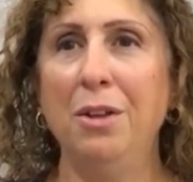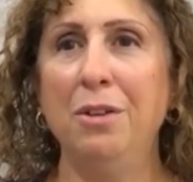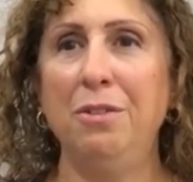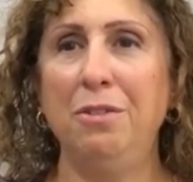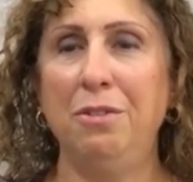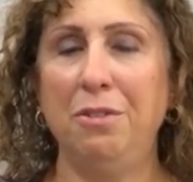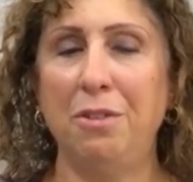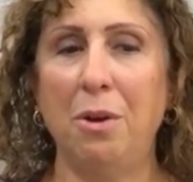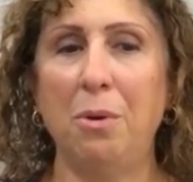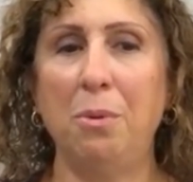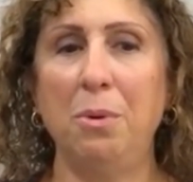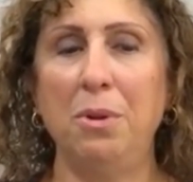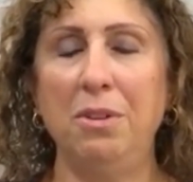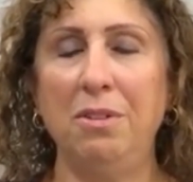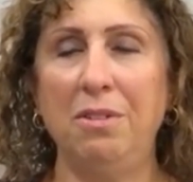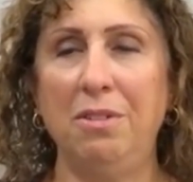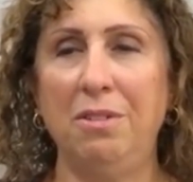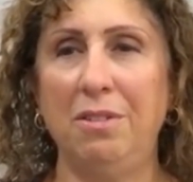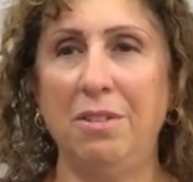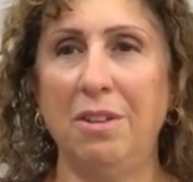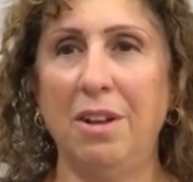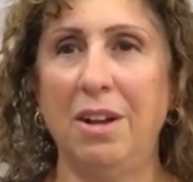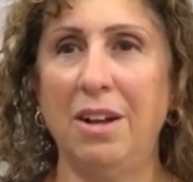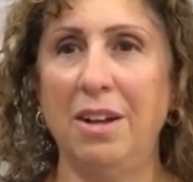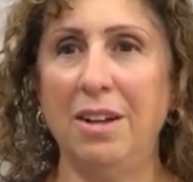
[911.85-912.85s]
So
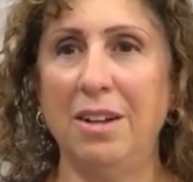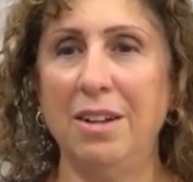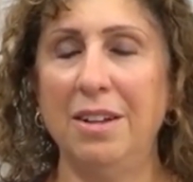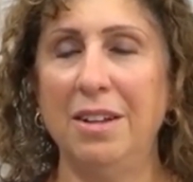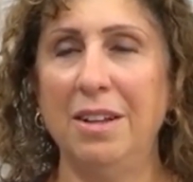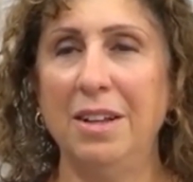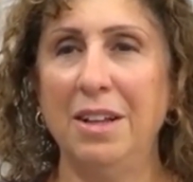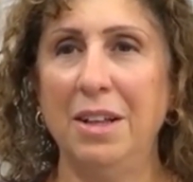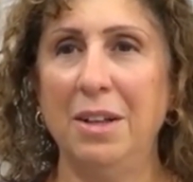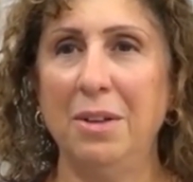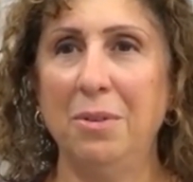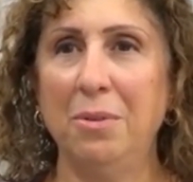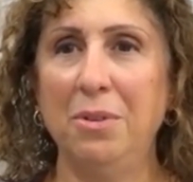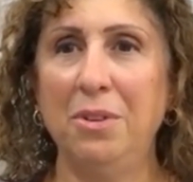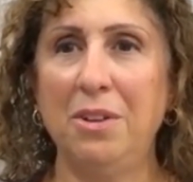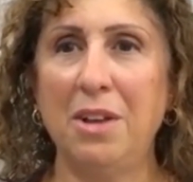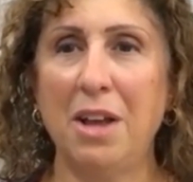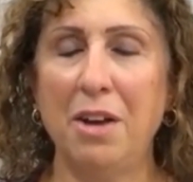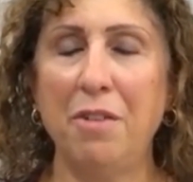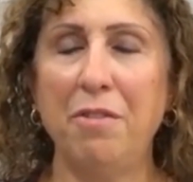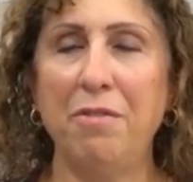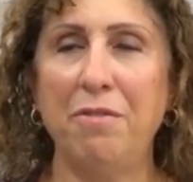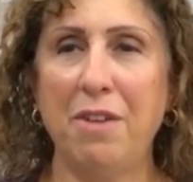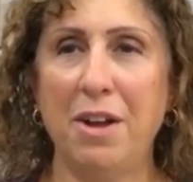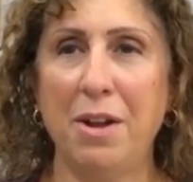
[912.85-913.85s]
it's was
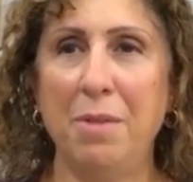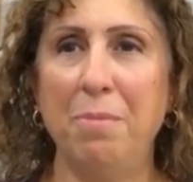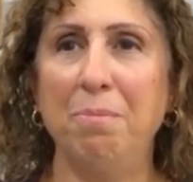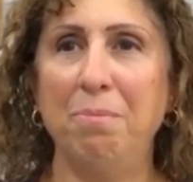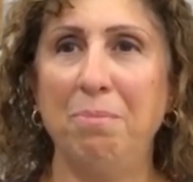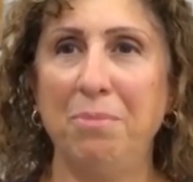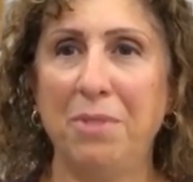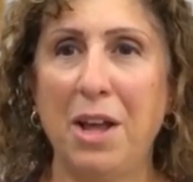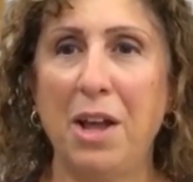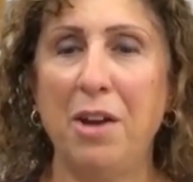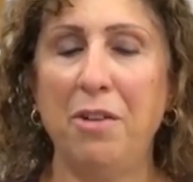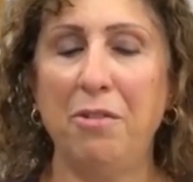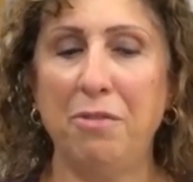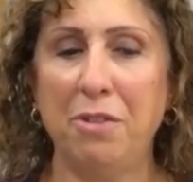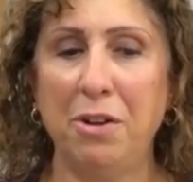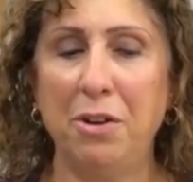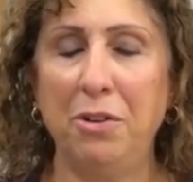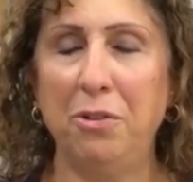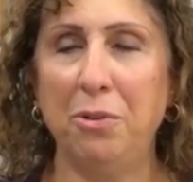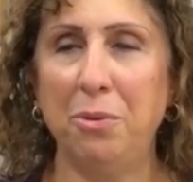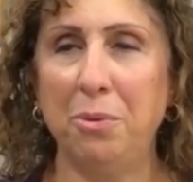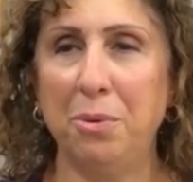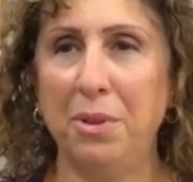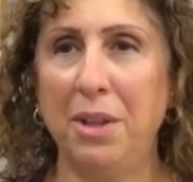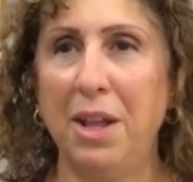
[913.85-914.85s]
kind of fun
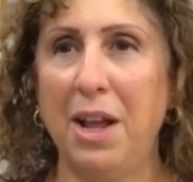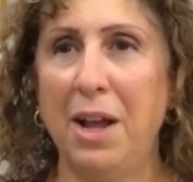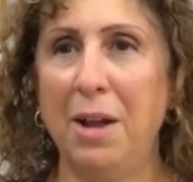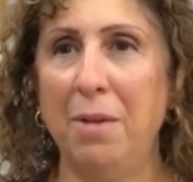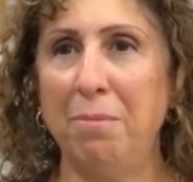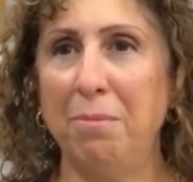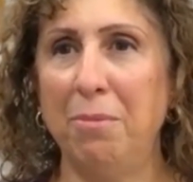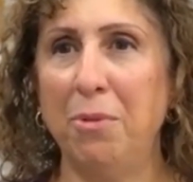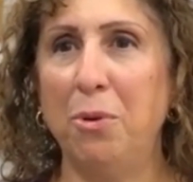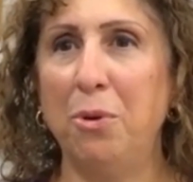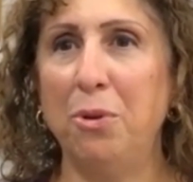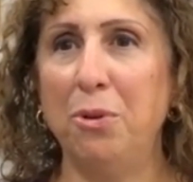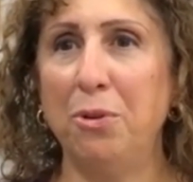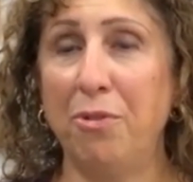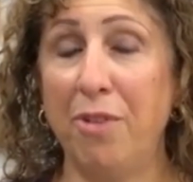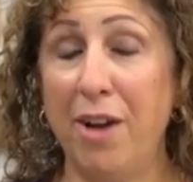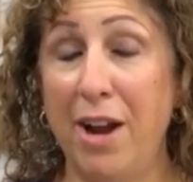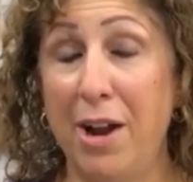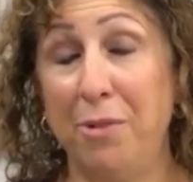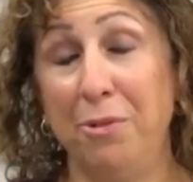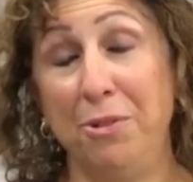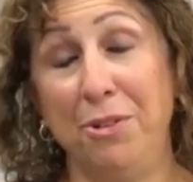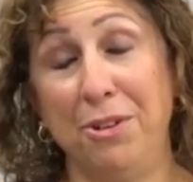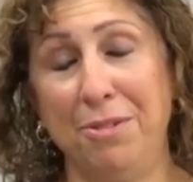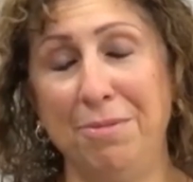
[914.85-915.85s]
doing that all
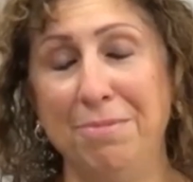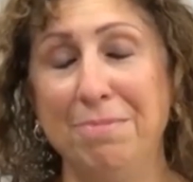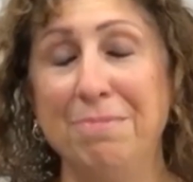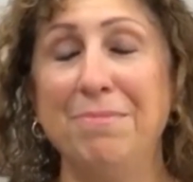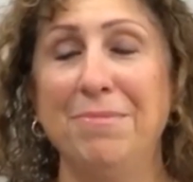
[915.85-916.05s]
around.